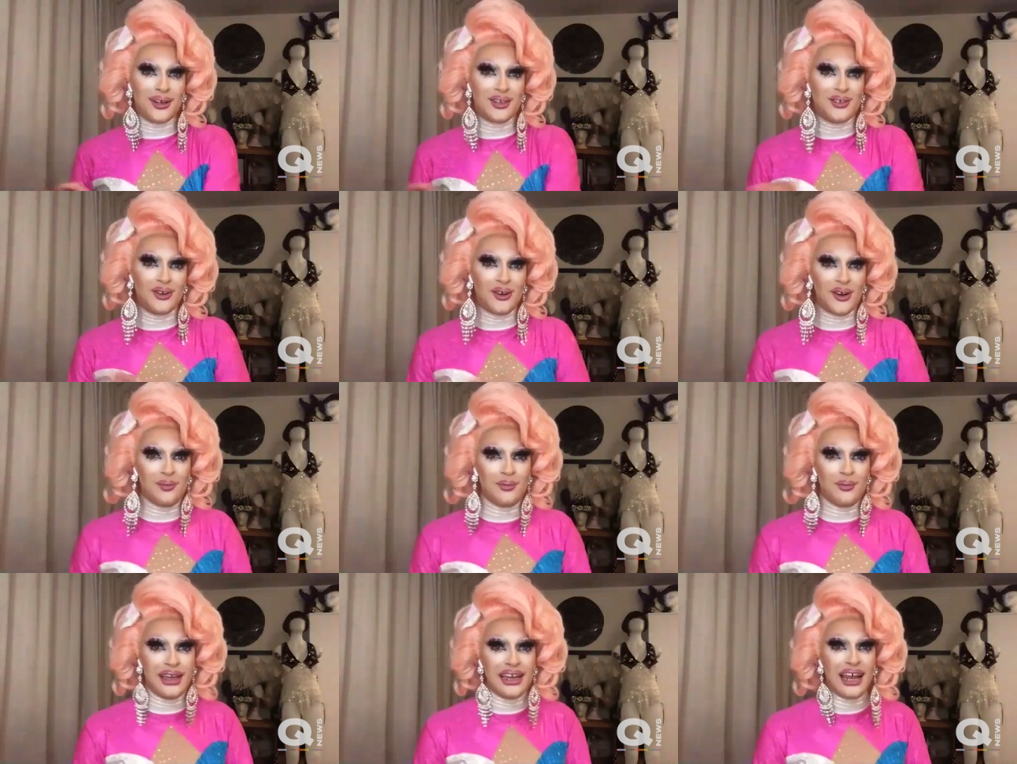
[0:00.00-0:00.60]
Do you know what
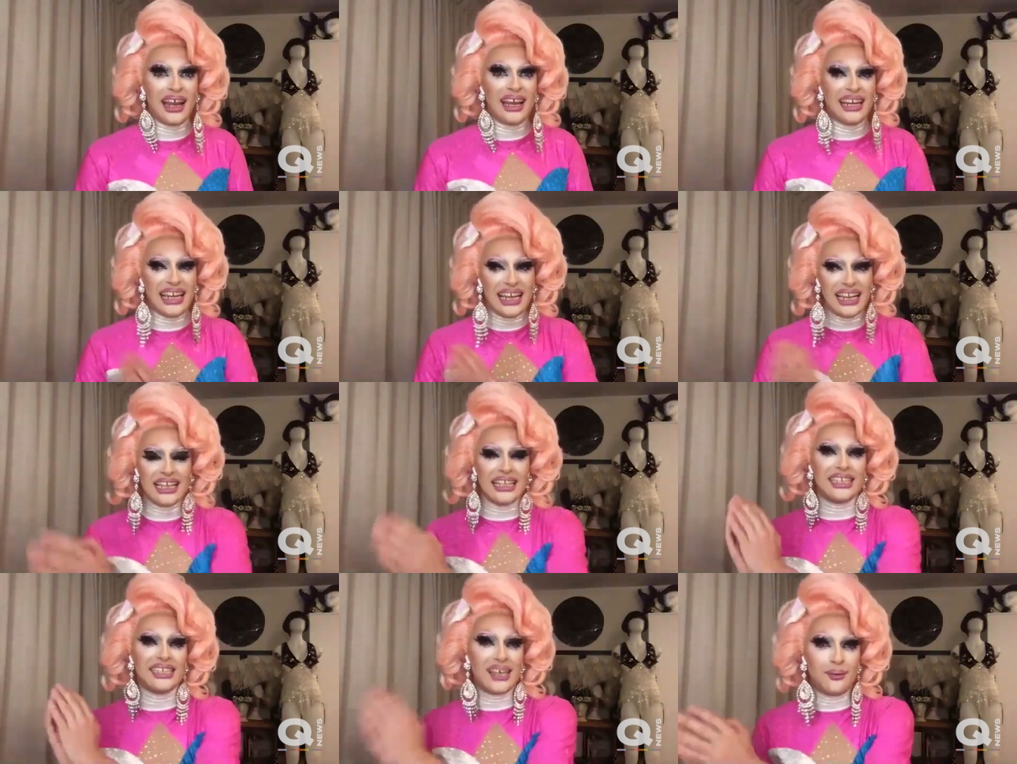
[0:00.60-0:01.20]
I mean? I
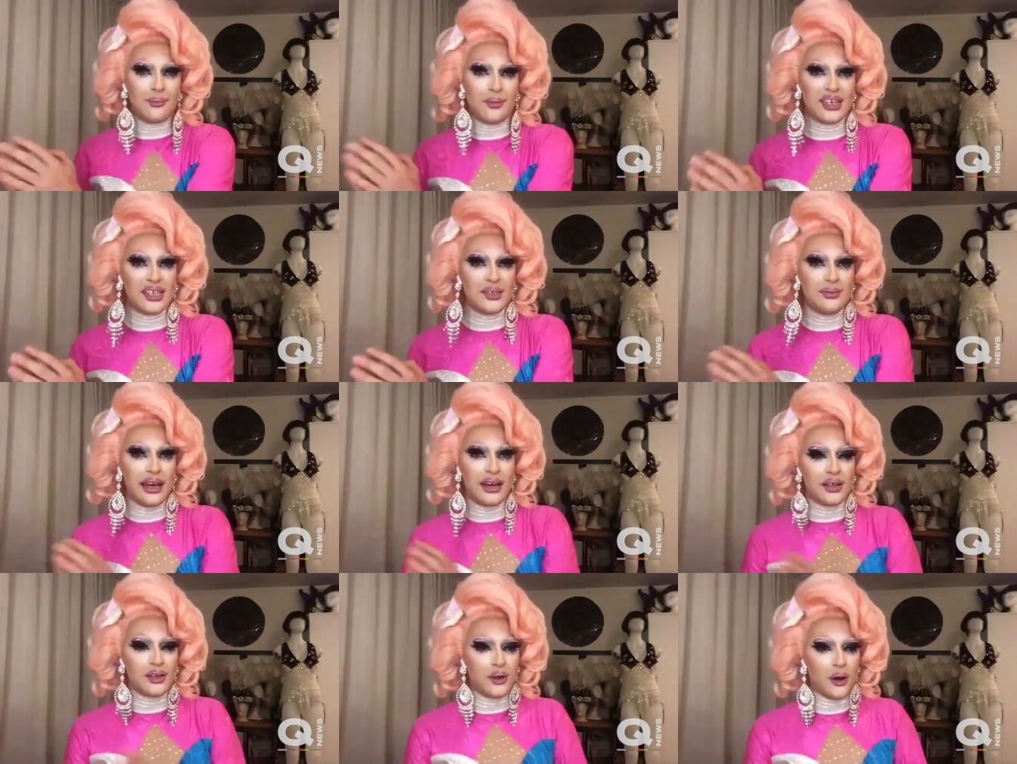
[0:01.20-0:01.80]
needed someone to be
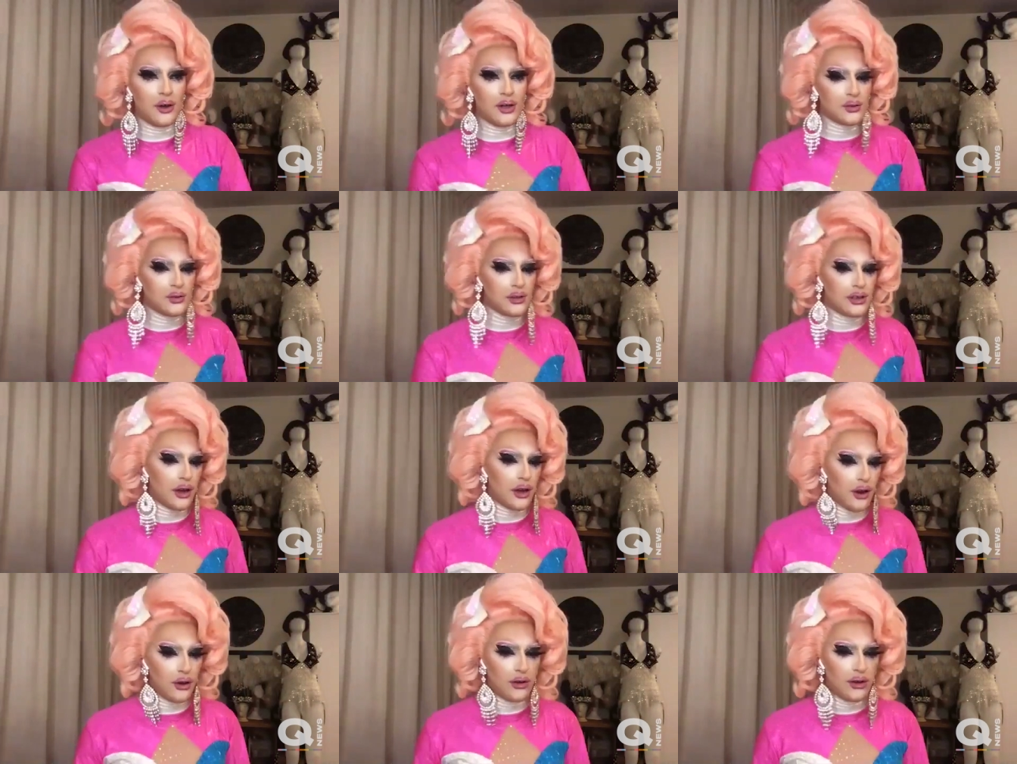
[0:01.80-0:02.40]
able to go to and
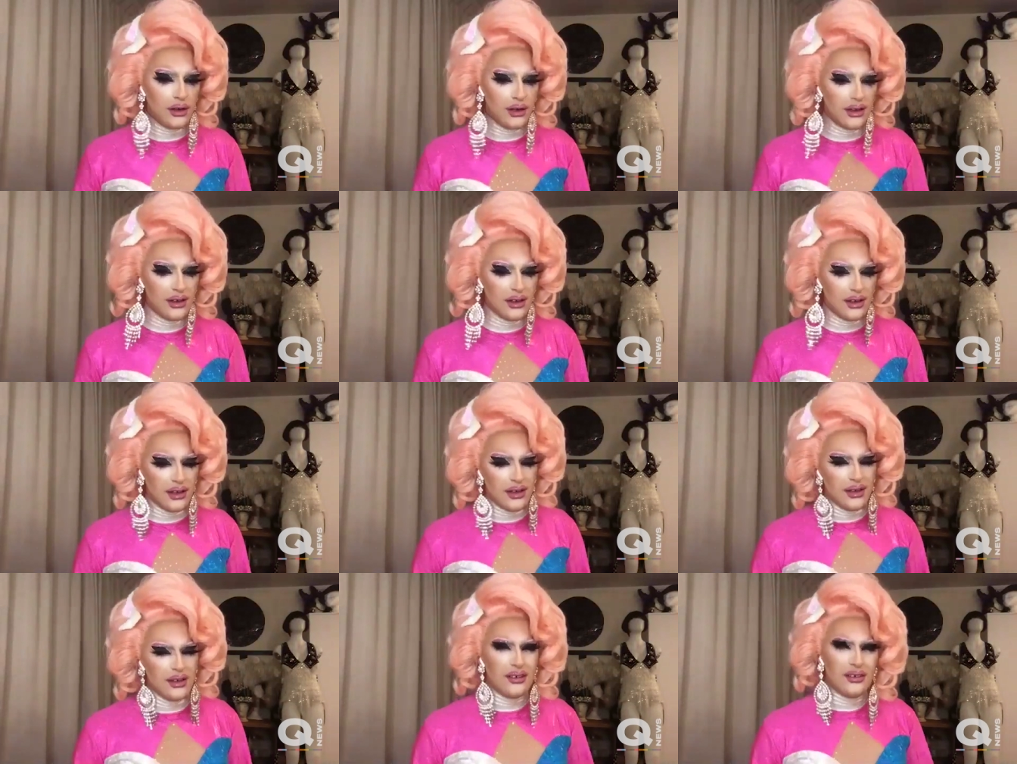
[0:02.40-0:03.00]
go,
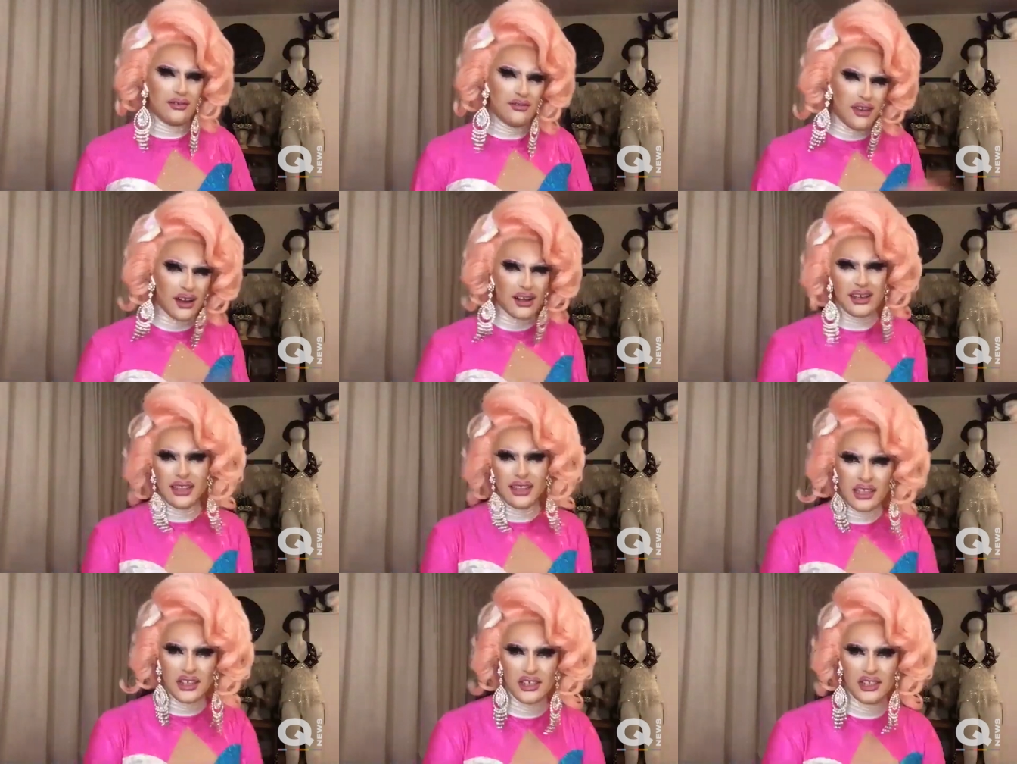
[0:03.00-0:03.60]
fuck,
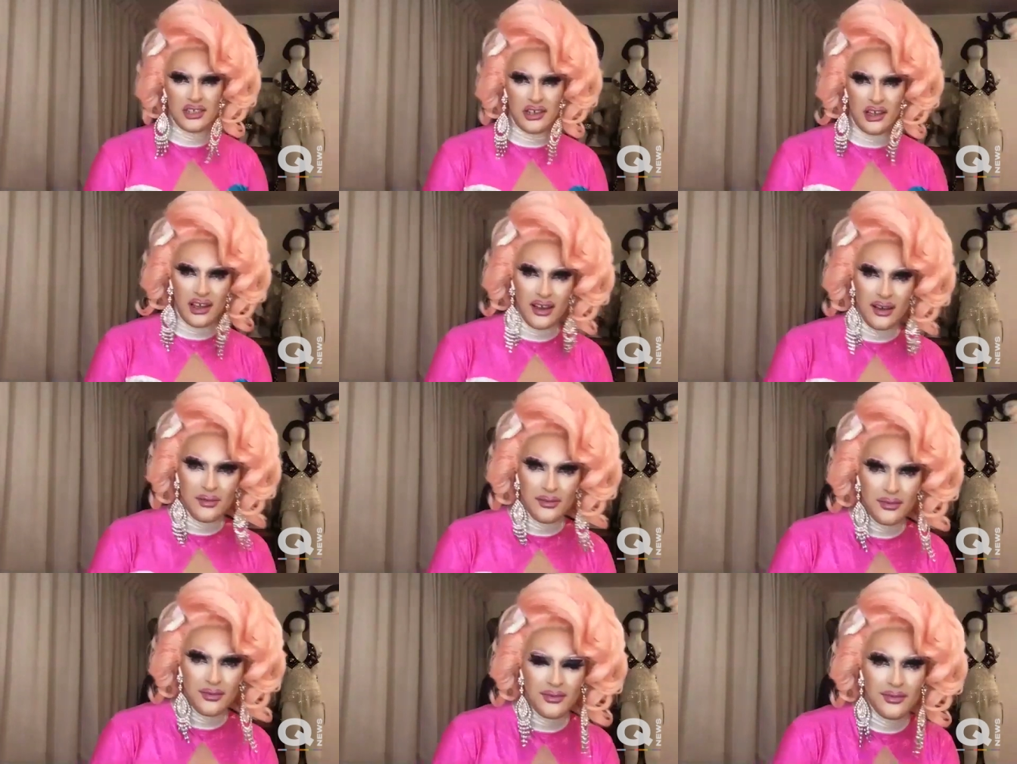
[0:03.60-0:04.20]
can they just shut up?